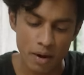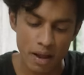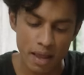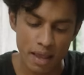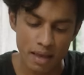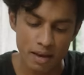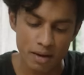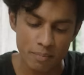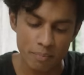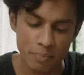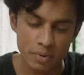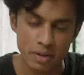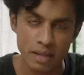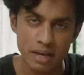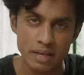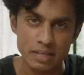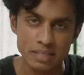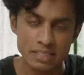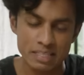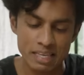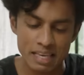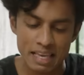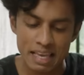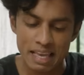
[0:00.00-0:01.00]
head in
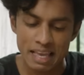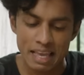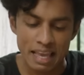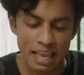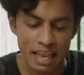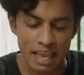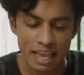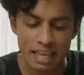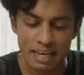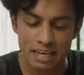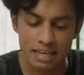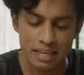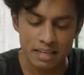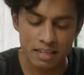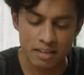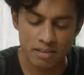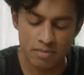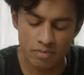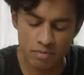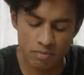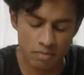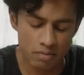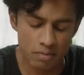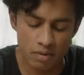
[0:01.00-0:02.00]
place. And
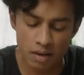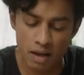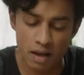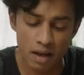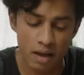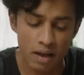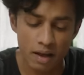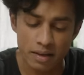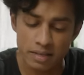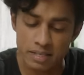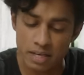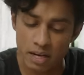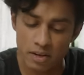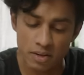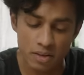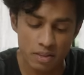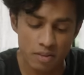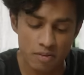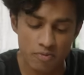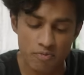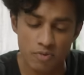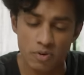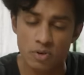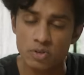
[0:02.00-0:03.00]
I tell you,
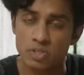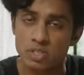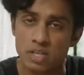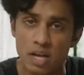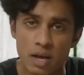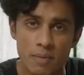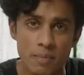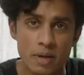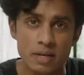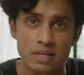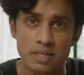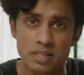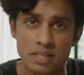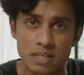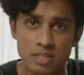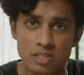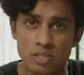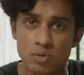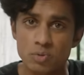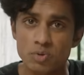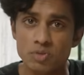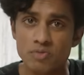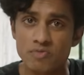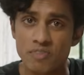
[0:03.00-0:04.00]
the first time I did this,
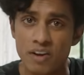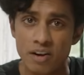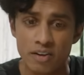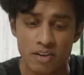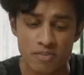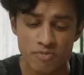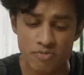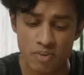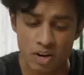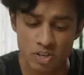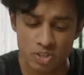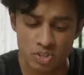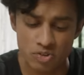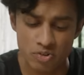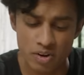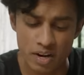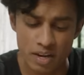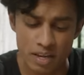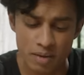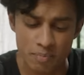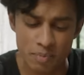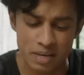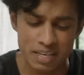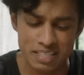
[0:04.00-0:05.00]
it was very
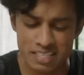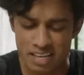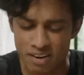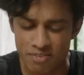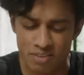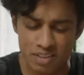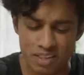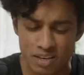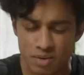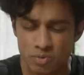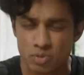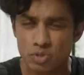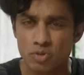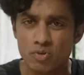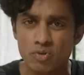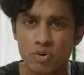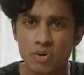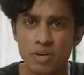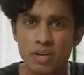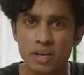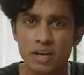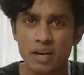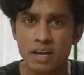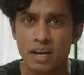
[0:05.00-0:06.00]
frustrating because everything was
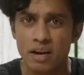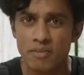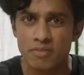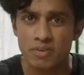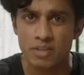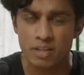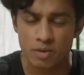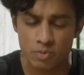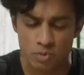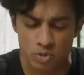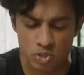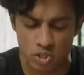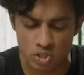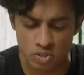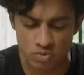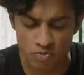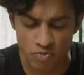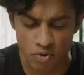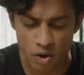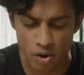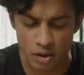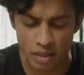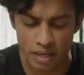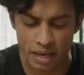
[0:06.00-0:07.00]
crooked and everything was just
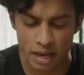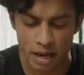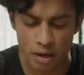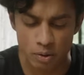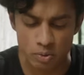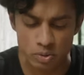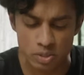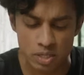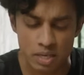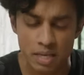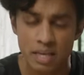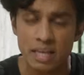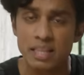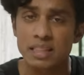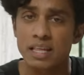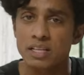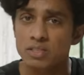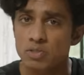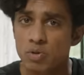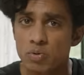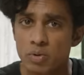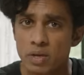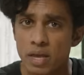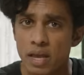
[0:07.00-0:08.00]
falling out.
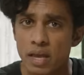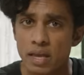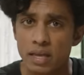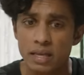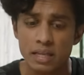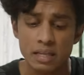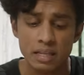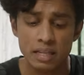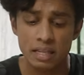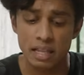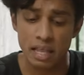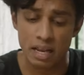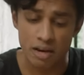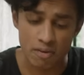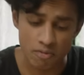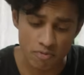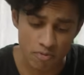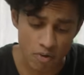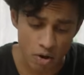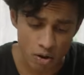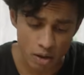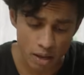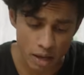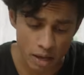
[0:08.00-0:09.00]
That's okay. Let it
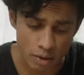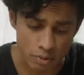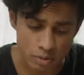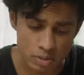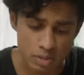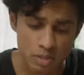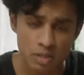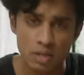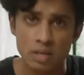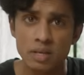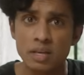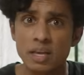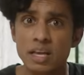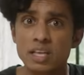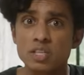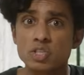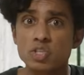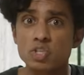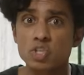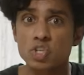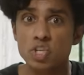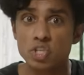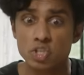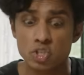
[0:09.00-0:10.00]
fall out.
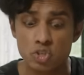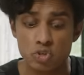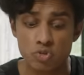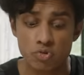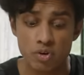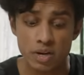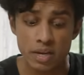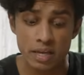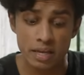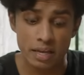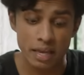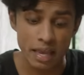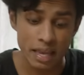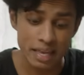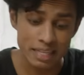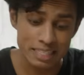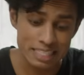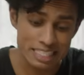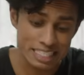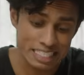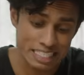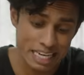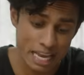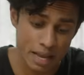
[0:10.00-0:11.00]
It's just string and
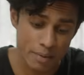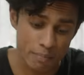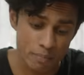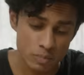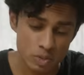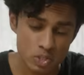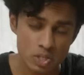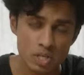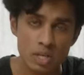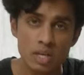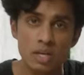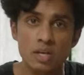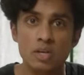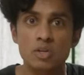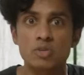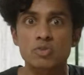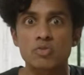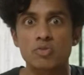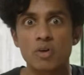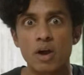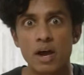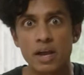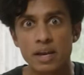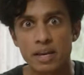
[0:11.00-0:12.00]
stems.
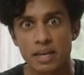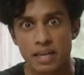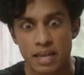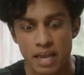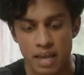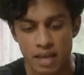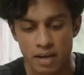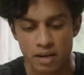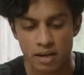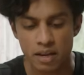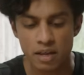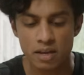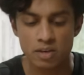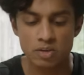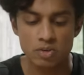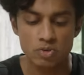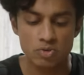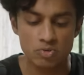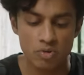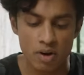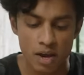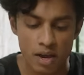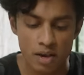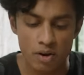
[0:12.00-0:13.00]
Try it again, and you
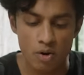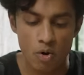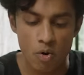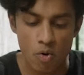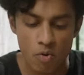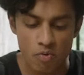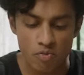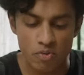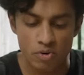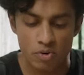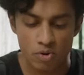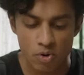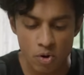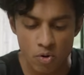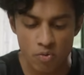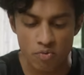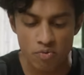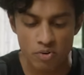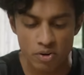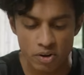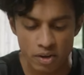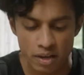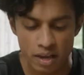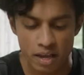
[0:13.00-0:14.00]
try it over and
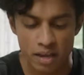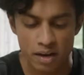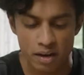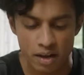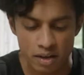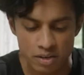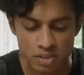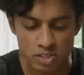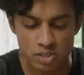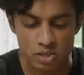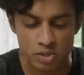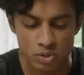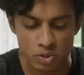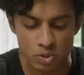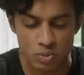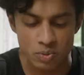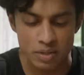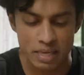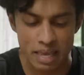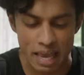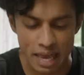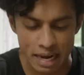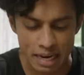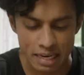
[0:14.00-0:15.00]
over again until you
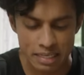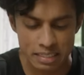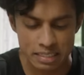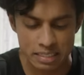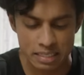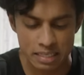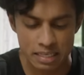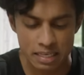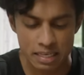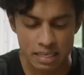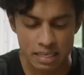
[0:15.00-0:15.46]
get it.